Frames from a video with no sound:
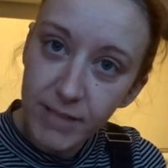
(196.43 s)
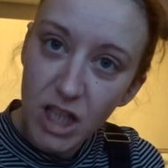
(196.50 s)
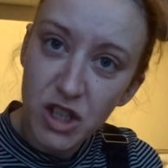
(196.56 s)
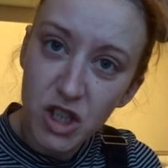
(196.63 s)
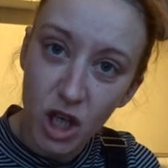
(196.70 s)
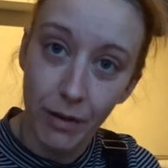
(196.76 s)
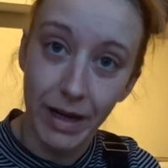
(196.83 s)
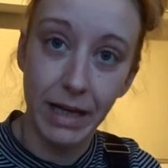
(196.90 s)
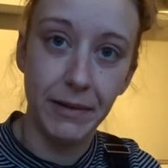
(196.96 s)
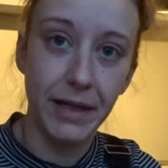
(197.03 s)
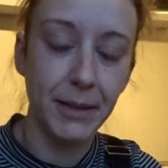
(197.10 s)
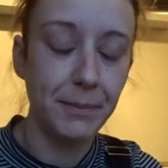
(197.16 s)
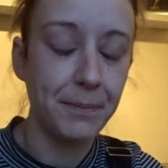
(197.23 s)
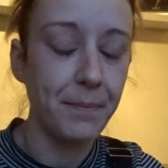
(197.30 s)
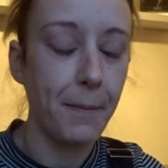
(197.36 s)
So anyway.
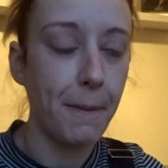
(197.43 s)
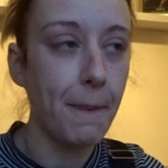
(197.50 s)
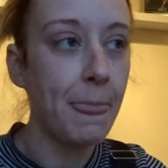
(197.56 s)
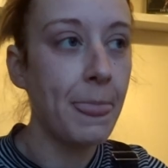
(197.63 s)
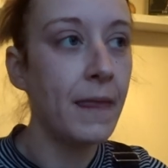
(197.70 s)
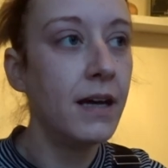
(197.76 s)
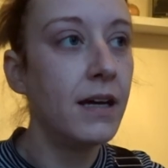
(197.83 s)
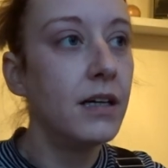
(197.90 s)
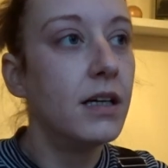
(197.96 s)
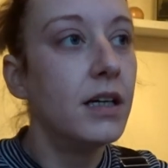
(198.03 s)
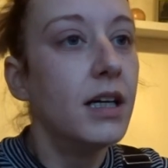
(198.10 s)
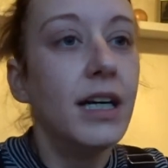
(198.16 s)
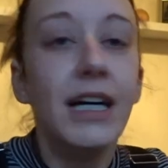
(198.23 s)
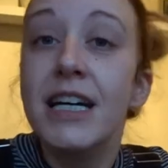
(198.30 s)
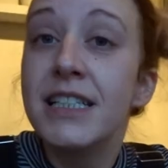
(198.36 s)

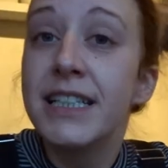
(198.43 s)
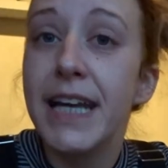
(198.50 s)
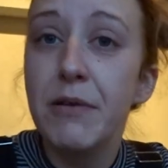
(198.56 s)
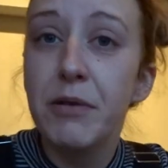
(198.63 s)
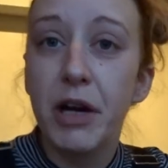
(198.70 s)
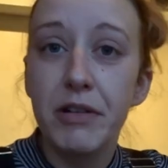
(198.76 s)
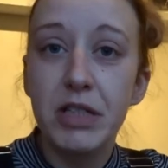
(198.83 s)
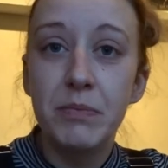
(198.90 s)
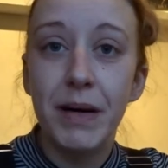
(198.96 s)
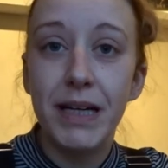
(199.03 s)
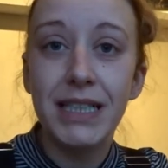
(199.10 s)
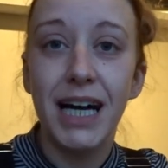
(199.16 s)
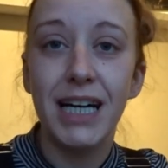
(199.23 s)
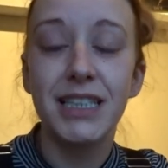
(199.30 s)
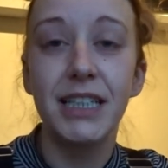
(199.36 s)
Today we're going to Mad
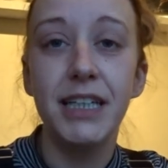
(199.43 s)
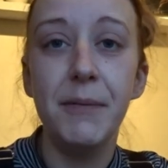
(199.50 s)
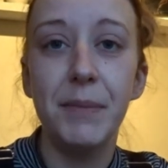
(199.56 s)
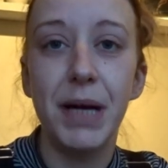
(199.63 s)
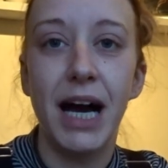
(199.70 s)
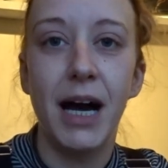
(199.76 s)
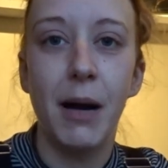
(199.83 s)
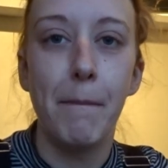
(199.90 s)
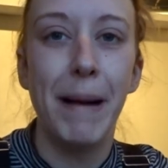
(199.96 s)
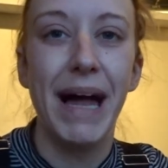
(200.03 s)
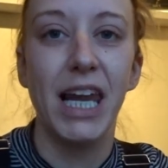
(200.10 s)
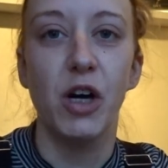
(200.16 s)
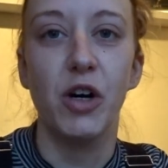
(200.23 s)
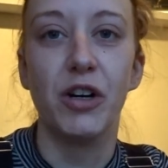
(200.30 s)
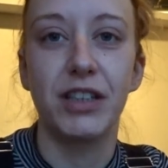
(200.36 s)
Hatter at
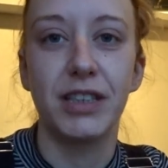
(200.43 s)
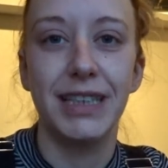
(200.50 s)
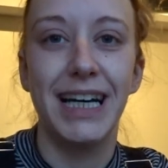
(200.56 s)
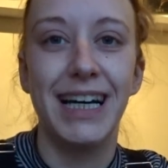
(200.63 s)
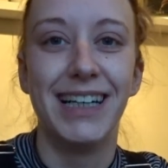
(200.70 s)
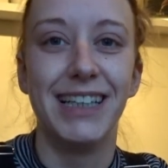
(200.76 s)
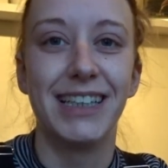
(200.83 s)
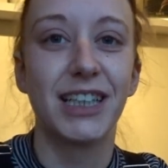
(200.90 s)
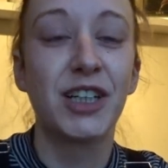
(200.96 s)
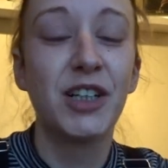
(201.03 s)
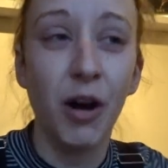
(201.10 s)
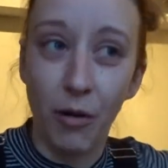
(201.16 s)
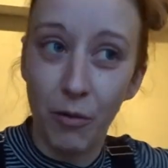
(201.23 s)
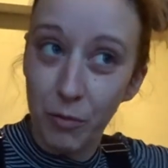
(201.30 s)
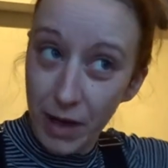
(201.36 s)
Matlock, and I
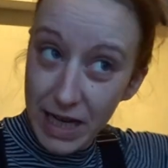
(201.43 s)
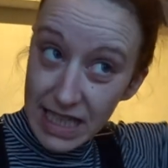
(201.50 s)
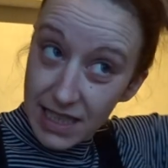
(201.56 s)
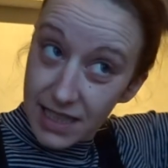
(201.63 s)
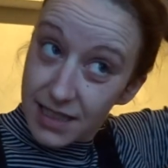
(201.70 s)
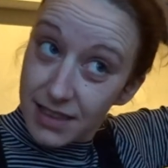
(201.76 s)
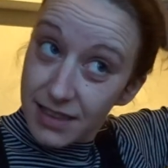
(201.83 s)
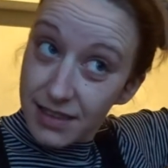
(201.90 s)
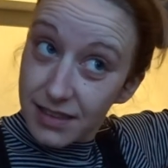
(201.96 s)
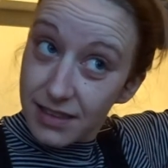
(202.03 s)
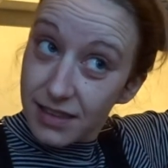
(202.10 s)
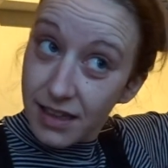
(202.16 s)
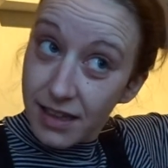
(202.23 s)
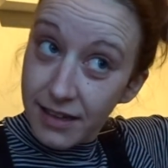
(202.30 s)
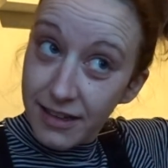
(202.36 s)
can't wait.
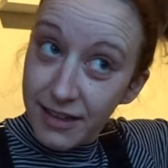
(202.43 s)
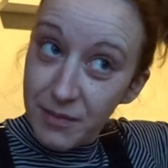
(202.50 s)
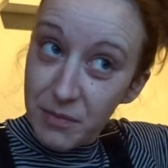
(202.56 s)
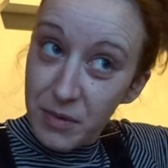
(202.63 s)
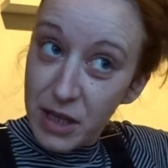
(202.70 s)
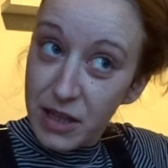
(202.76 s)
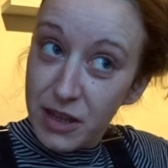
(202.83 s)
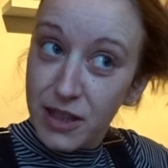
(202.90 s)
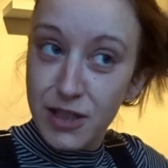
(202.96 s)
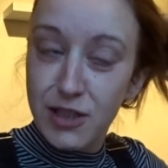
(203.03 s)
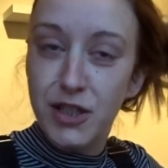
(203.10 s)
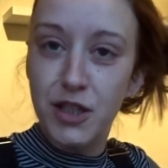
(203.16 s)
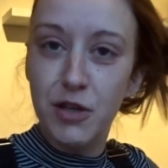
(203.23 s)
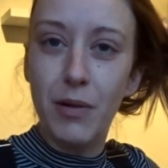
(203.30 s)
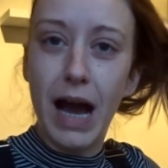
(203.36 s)
I
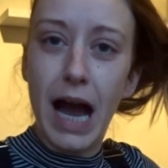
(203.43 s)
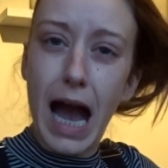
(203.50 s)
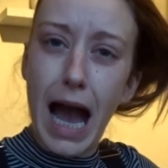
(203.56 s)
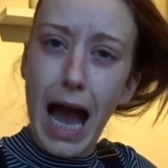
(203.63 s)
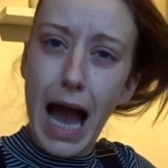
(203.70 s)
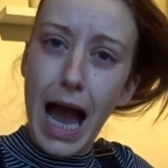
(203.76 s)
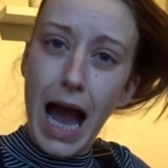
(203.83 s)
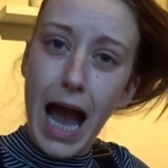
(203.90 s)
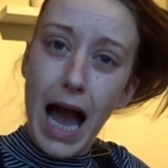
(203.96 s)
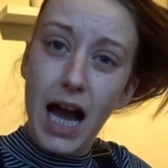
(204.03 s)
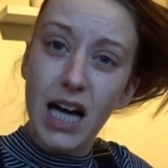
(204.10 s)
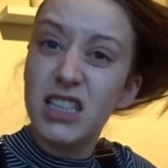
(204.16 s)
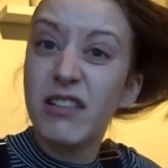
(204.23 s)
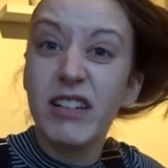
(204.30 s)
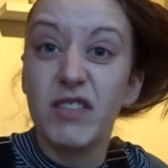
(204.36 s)

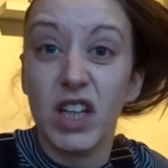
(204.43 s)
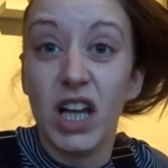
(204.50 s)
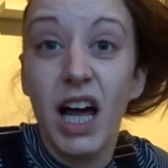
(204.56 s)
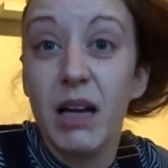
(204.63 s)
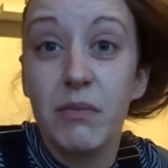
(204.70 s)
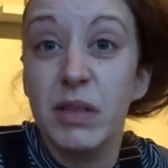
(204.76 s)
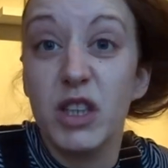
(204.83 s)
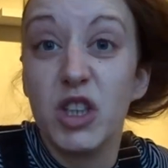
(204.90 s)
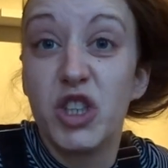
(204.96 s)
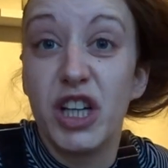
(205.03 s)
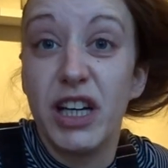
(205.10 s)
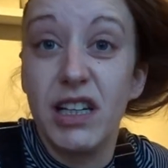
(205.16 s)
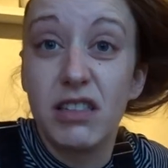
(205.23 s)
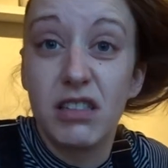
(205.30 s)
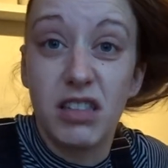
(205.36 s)
don't even like
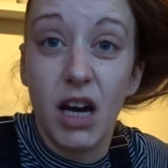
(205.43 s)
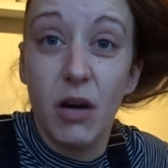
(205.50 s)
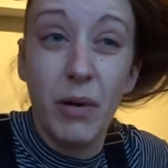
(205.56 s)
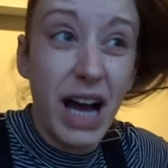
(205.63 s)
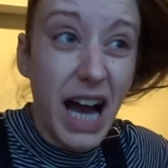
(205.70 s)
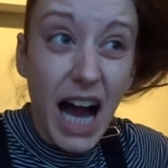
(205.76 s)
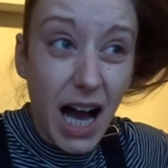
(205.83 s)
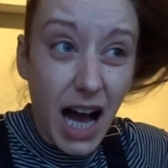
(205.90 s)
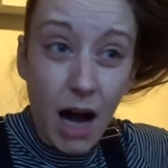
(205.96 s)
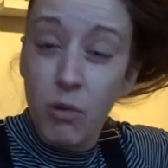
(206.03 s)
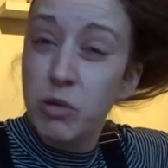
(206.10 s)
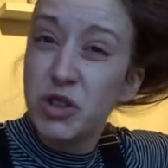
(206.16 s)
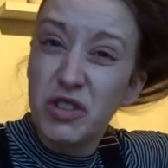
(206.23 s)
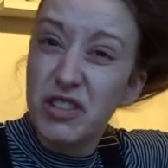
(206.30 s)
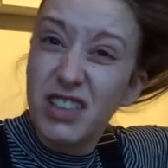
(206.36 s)
milkshakes, so I
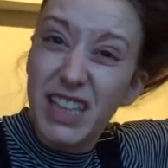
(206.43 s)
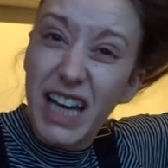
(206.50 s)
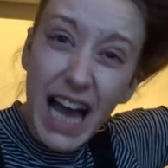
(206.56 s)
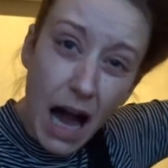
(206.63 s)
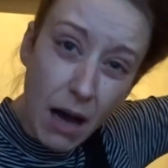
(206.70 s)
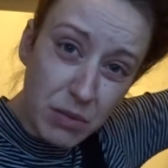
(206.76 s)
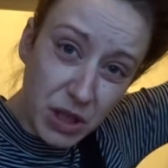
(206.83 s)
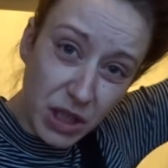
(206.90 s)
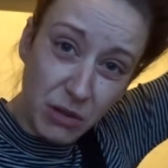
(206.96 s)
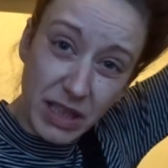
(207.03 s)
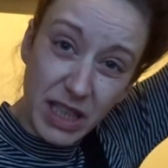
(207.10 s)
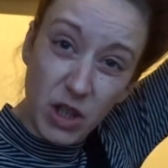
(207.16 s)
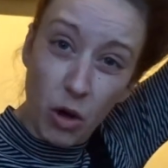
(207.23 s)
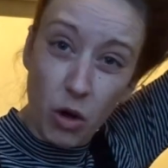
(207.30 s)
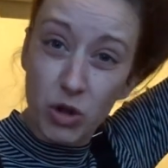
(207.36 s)
was going to say absolutely
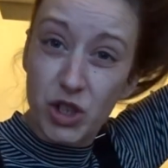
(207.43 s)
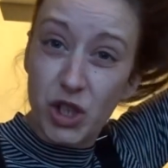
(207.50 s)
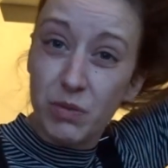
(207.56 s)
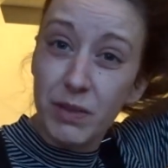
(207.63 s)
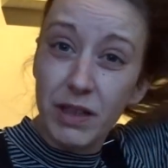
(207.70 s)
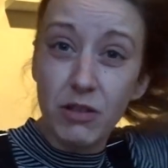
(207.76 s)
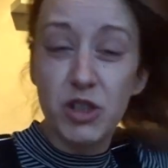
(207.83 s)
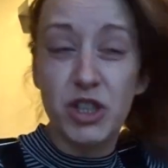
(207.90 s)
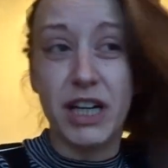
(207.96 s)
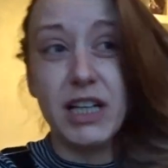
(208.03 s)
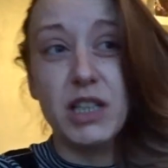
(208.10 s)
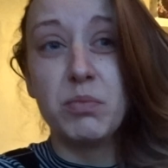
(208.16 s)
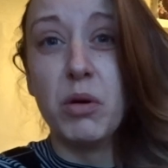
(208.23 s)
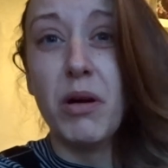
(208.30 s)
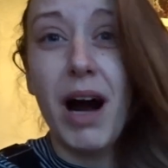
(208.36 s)
gorgeous milkshakes,
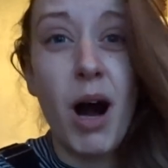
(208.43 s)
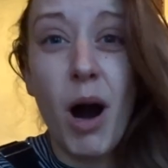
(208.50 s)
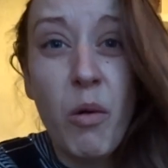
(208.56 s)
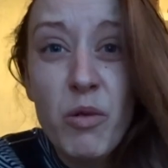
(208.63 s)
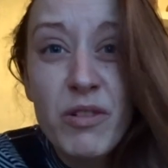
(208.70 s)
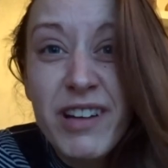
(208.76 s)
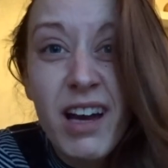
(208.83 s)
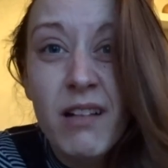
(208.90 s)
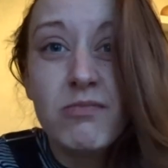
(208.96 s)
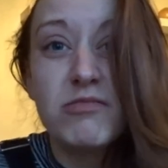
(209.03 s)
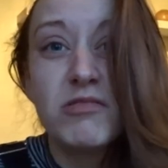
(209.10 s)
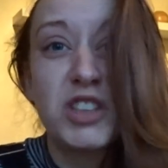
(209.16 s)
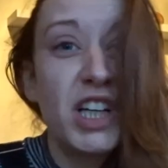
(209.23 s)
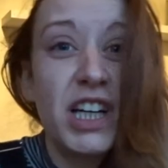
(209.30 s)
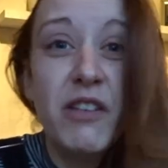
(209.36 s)
but I won't know,
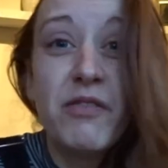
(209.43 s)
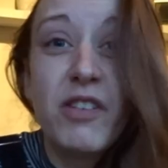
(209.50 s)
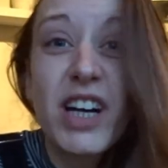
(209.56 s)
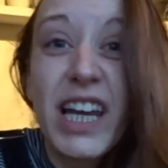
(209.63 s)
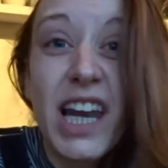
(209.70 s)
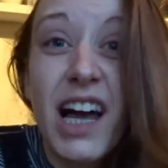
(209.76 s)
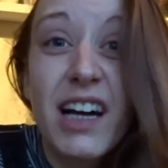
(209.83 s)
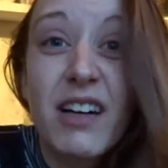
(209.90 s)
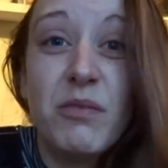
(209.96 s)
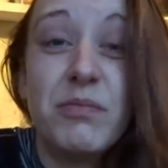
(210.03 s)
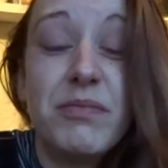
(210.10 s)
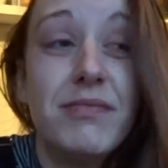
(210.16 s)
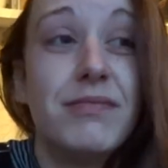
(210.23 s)
because I don't fucking like them.